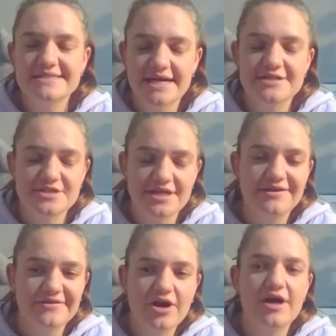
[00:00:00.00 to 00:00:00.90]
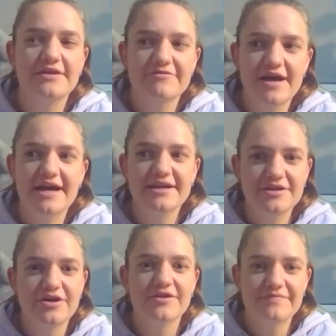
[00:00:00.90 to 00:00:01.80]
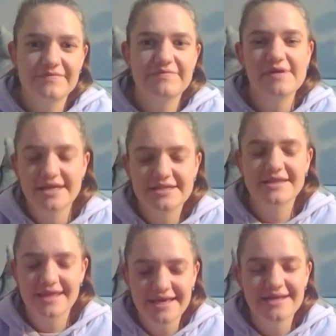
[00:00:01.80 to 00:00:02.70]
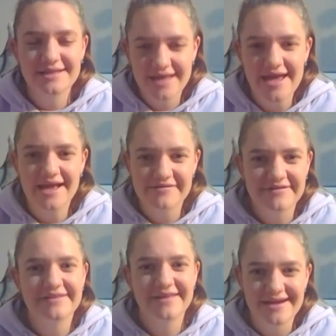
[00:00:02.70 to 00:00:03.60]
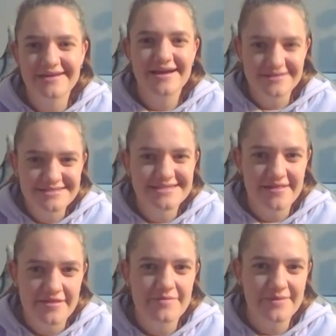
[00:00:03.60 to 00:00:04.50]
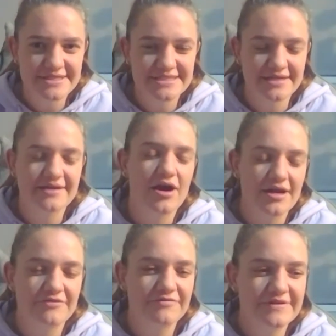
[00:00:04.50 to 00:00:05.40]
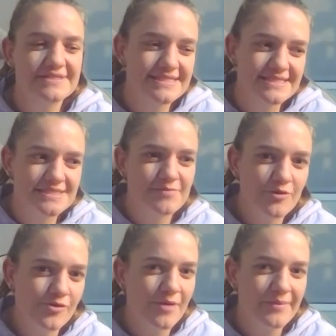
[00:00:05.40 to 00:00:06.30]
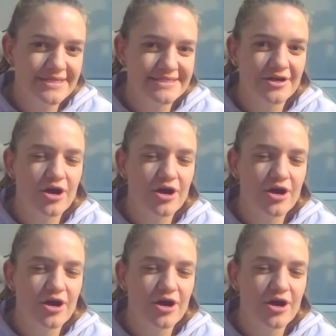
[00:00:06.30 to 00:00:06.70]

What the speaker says: stage that you kind of like, you know, they're getting the hang of it. They understand they're meant to kind of, this is the spot where I'm meant to go.